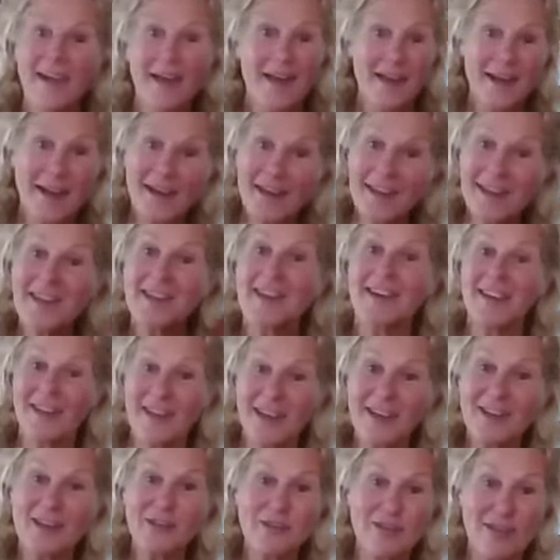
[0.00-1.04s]
And I get it.
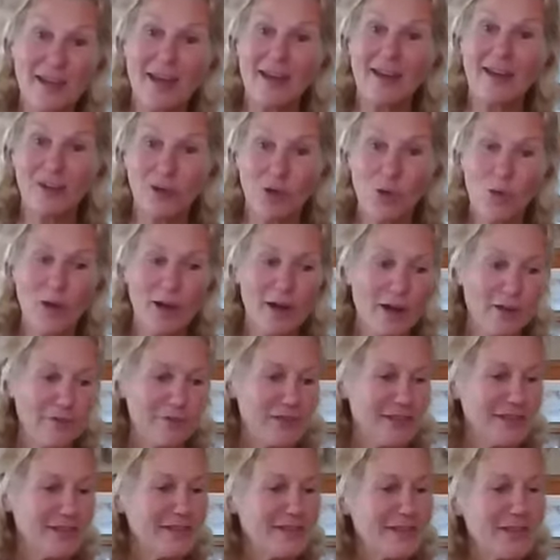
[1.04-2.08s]
I do that quite
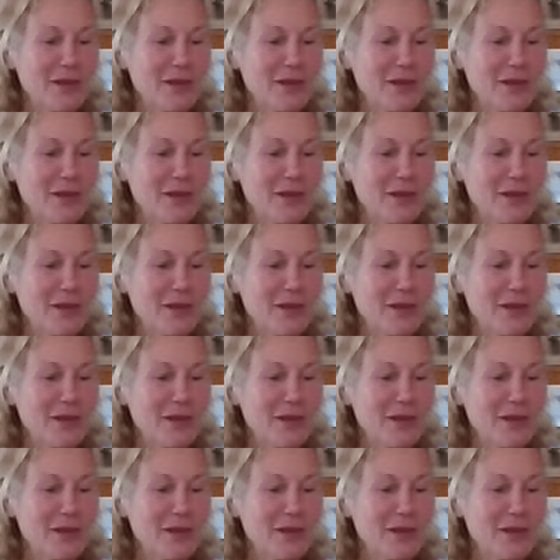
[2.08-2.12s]
often.